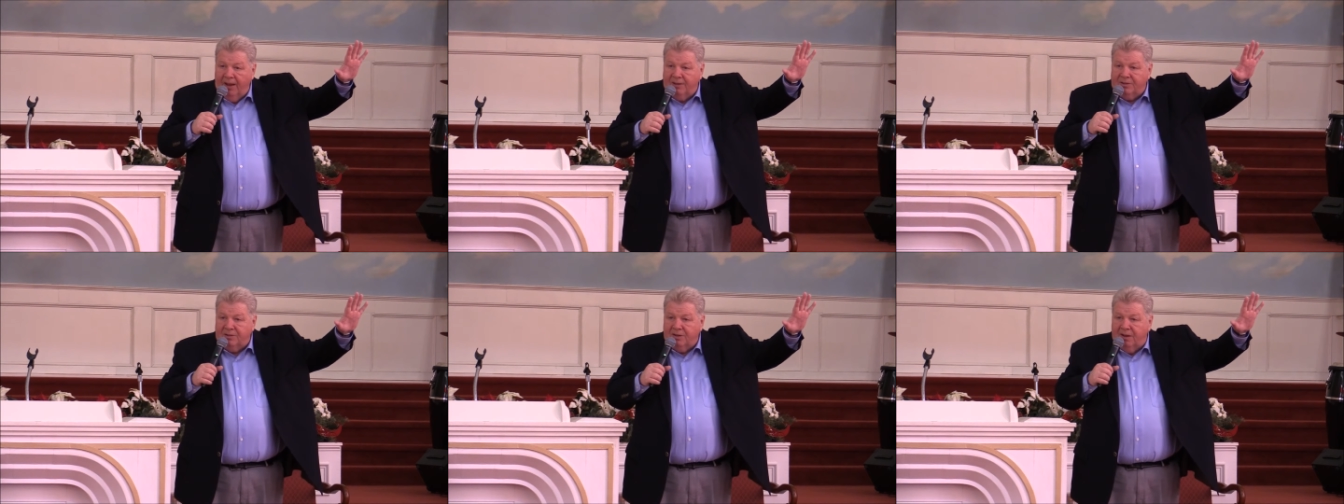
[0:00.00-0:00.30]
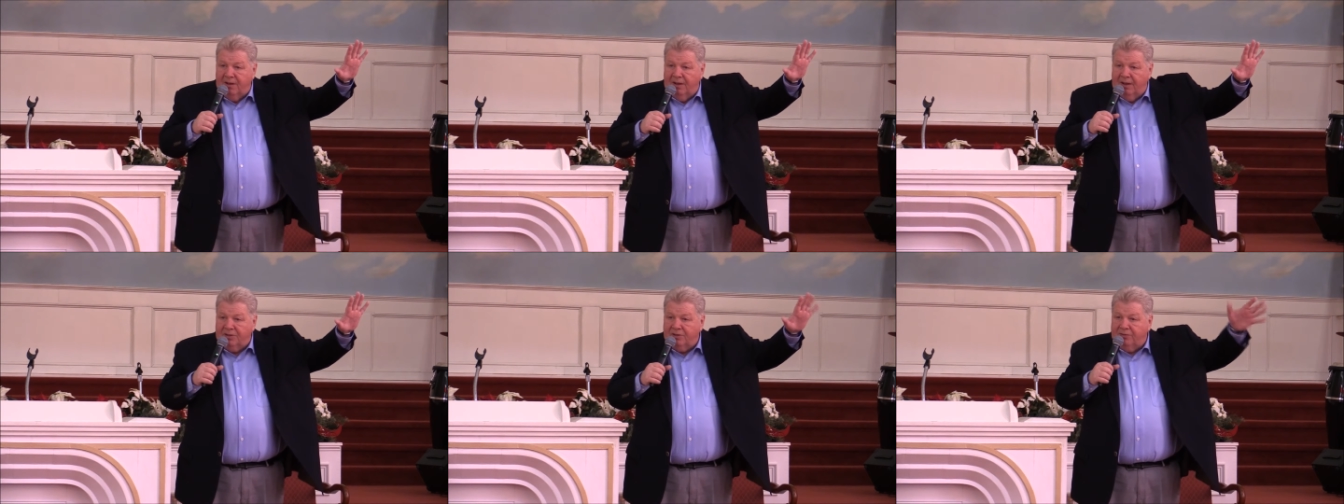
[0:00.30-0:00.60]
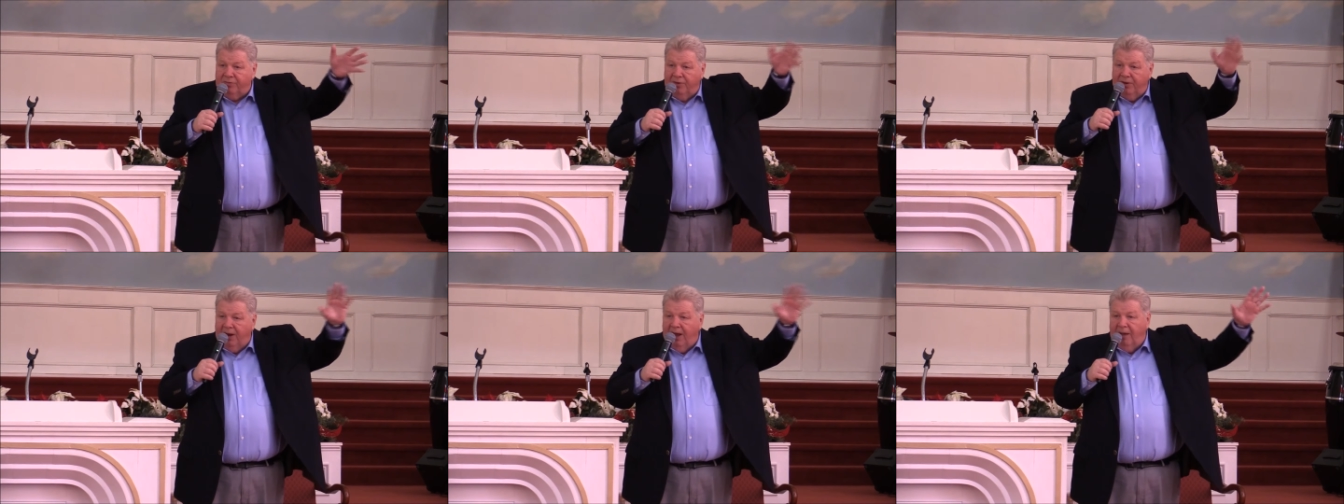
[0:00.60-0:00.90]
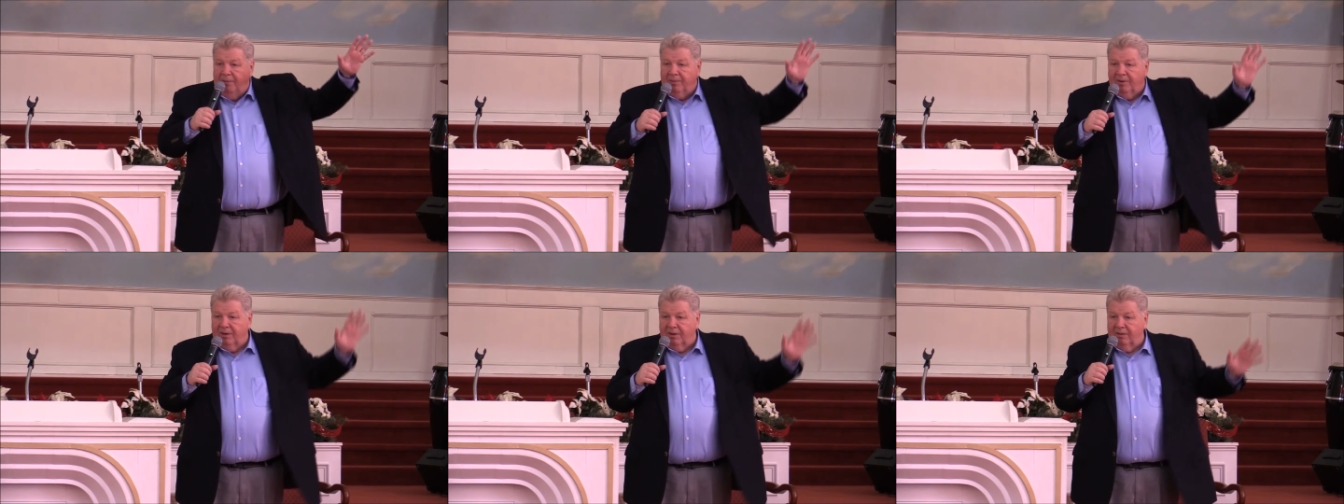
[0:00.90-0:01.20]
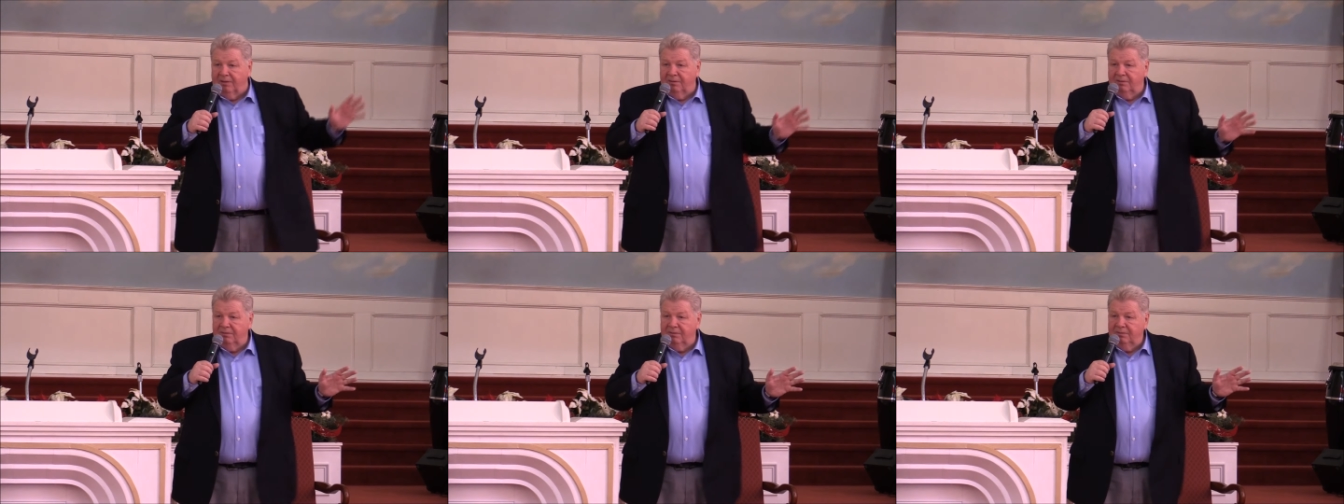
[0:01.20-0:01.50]
That's
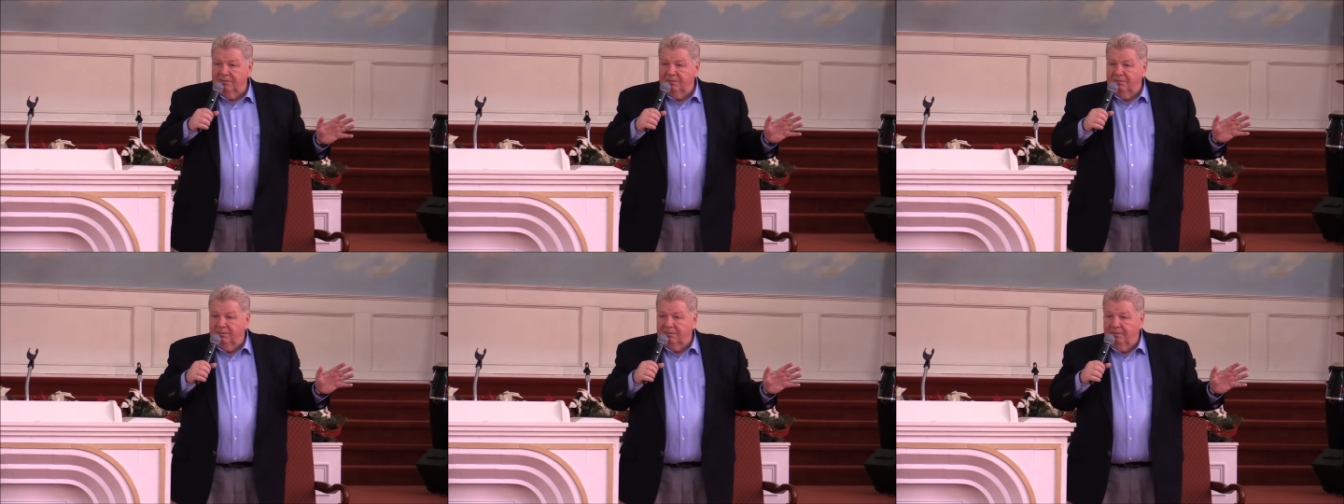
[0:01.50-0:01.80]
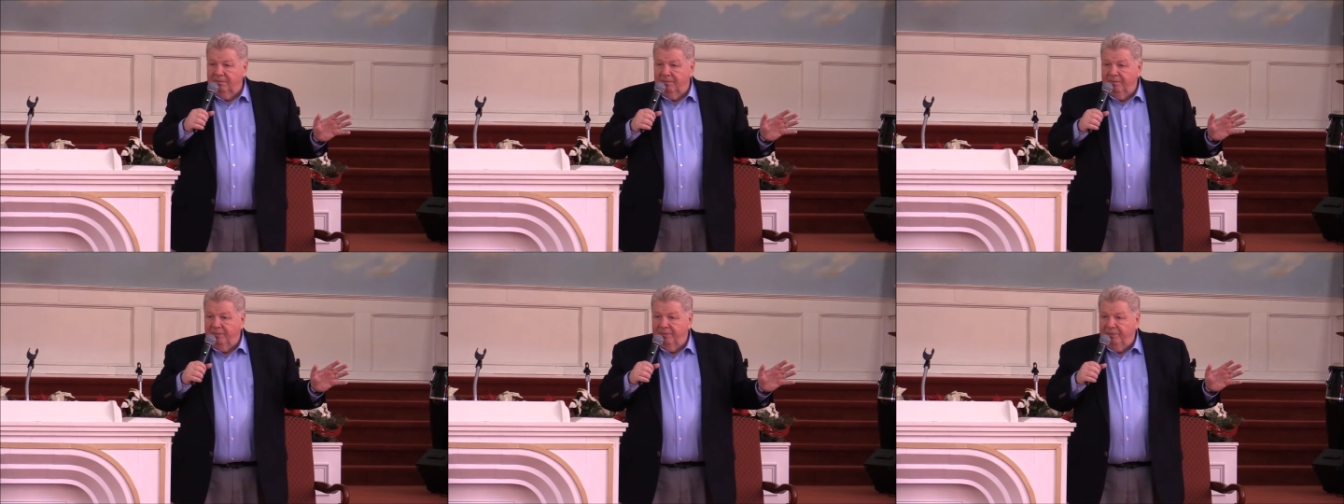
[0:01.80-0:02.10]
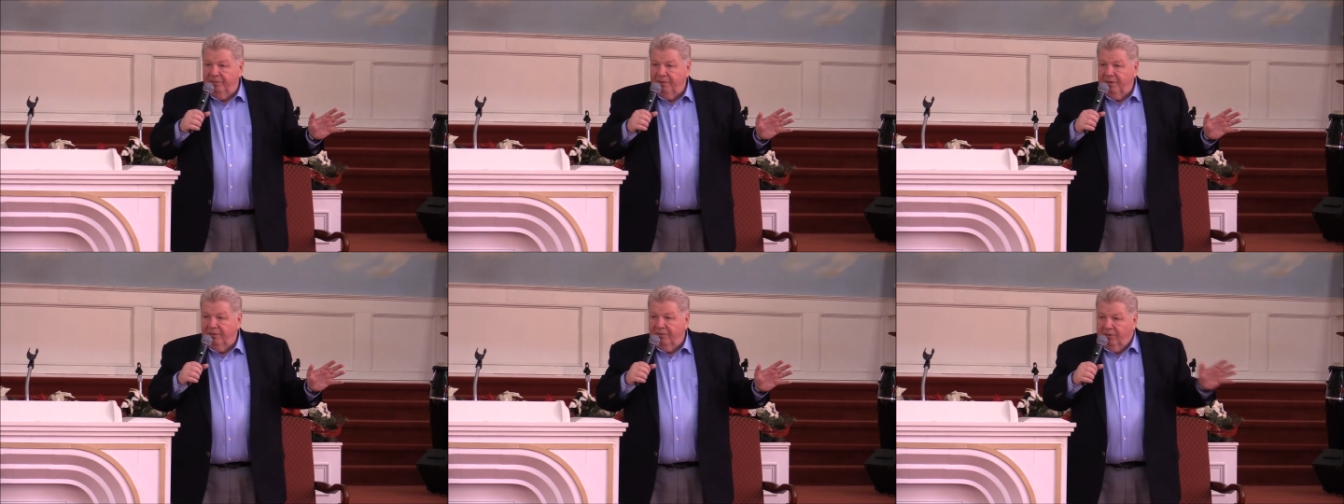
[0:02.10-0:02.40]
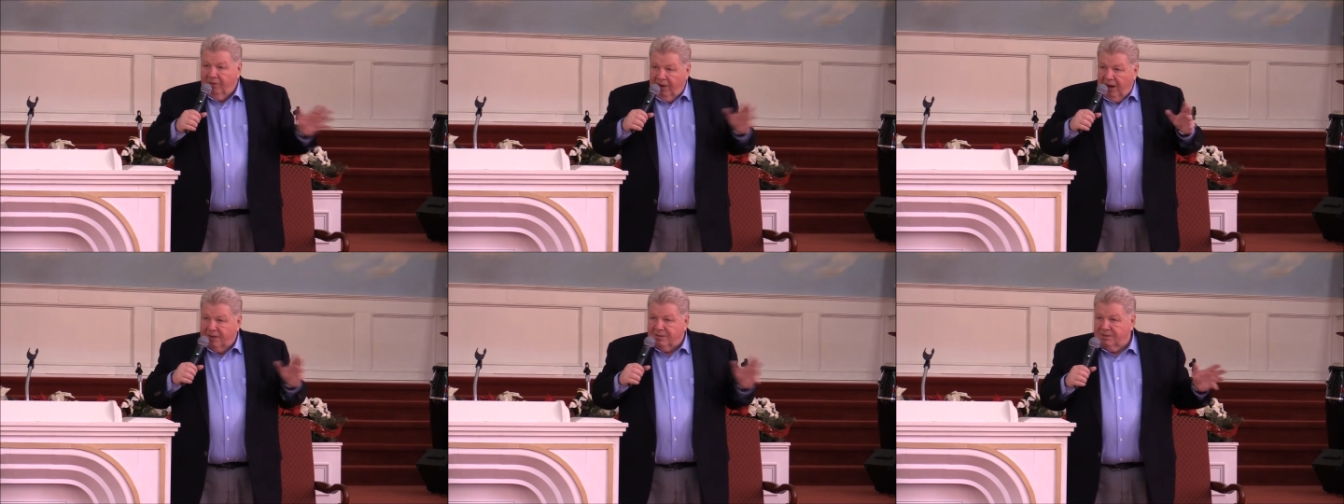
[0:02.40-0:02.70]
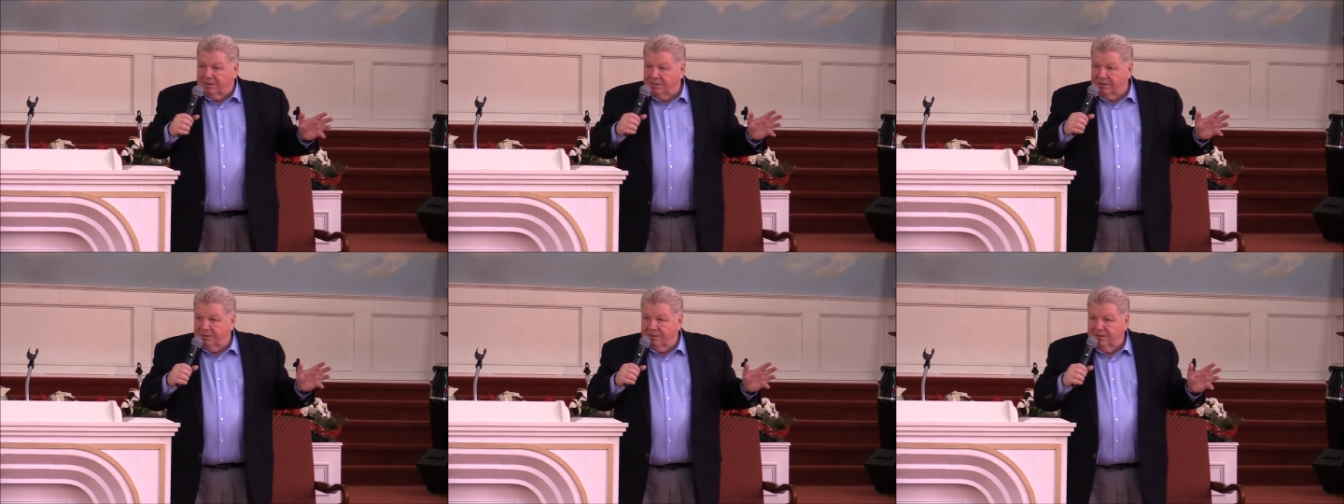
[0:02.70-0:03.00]
phenomenal. For
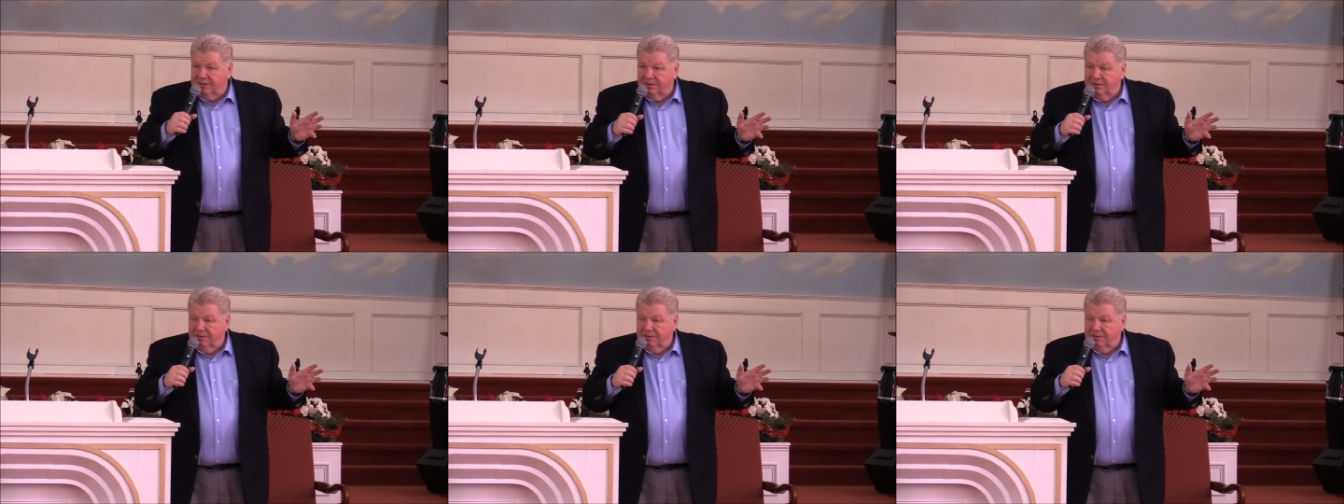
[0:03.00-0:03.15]
us.